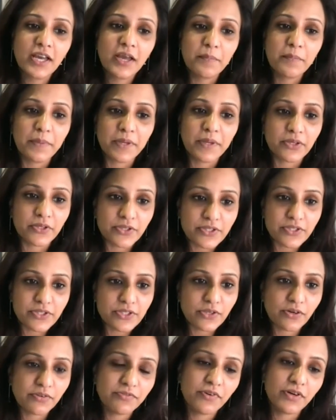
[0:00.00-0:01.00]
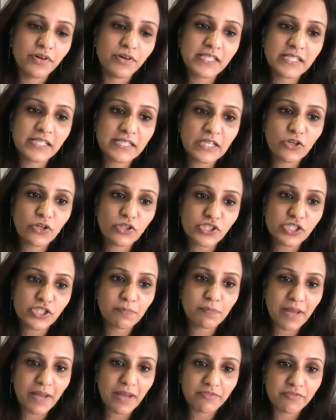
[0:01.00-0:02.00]
because of our technology
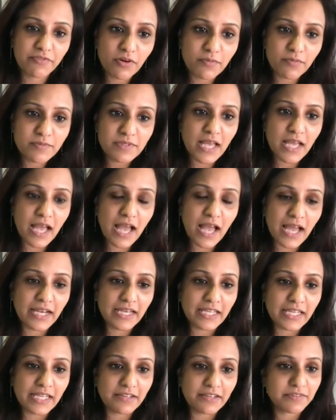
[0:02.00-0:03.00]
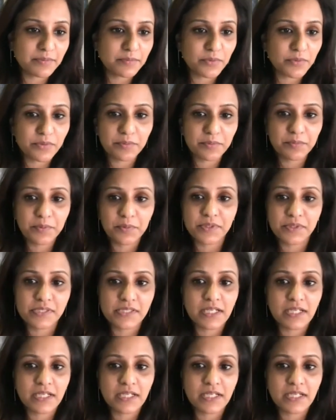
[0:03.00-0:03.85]
platforms, and even more importantly,